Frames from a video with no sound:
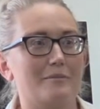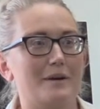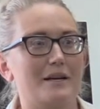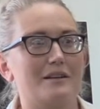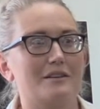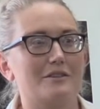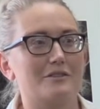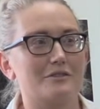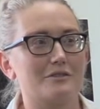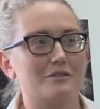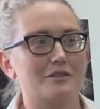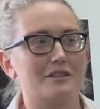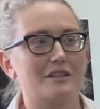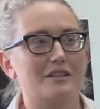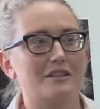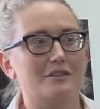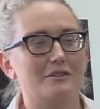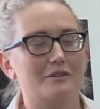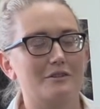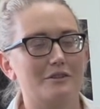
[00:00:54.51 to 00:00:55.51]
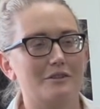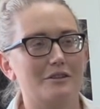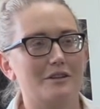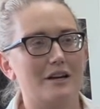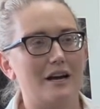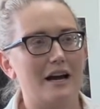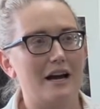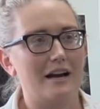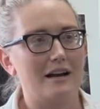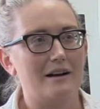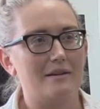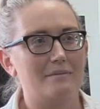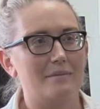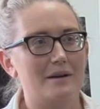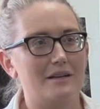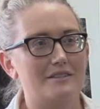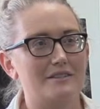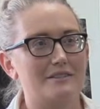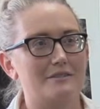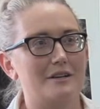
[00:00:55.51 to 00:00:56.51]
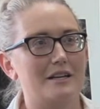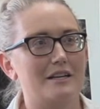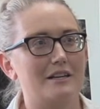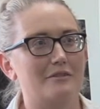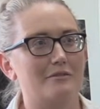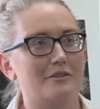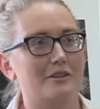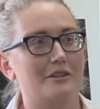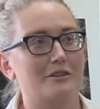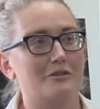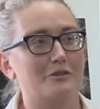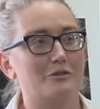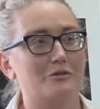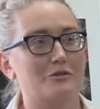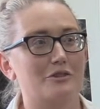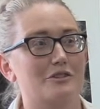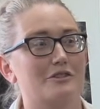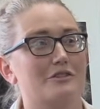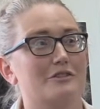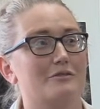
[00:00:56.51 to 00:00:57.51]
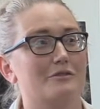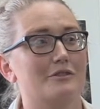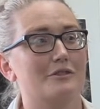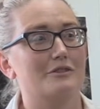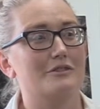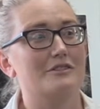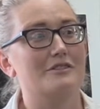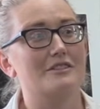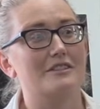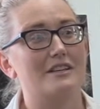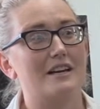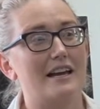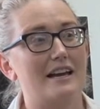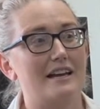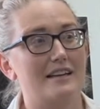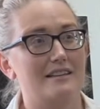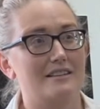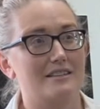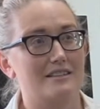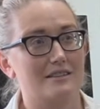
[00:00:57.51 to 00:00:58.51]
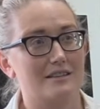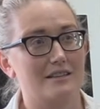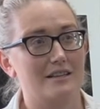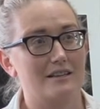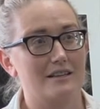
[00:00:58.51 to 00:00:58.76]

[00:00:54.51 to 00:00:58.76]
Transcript: making sure that you are still eating really nutritious foods and